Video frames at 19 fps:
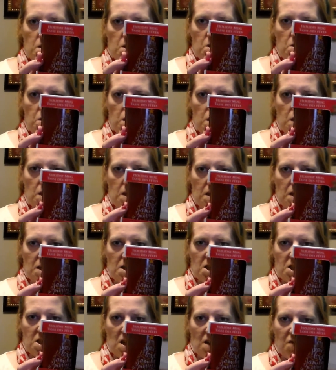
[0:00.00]
So you can like
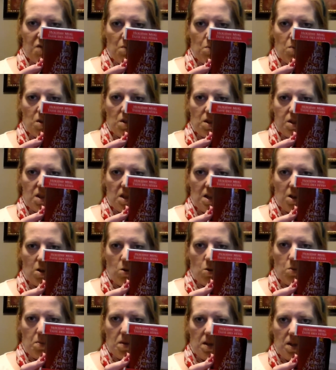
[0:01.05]
stuff them with like
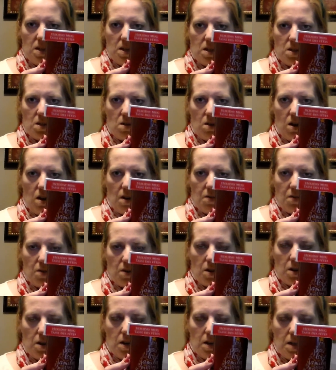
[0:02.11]
homemade coffee
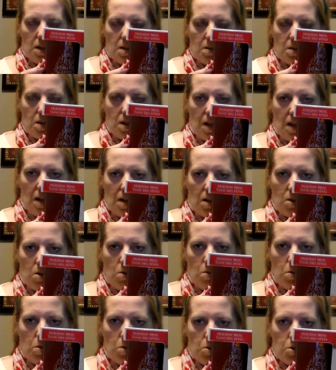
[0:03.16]
or uh, hot
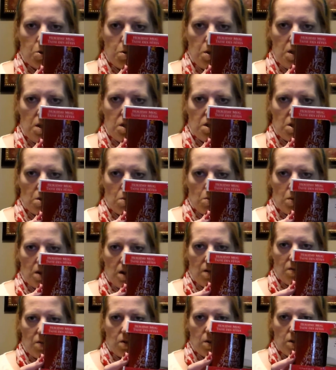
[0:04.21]
cocoa treats or
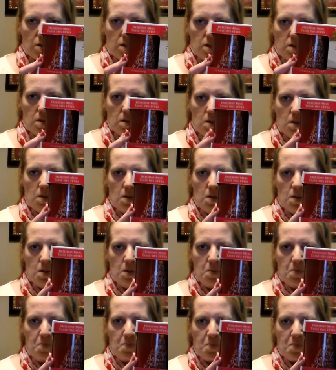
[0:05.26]
whatever, and
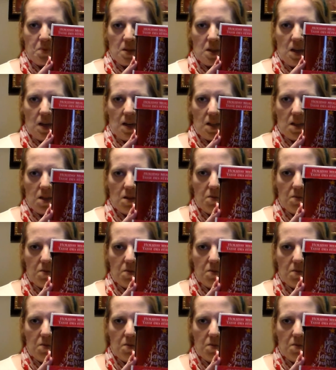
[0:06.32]
I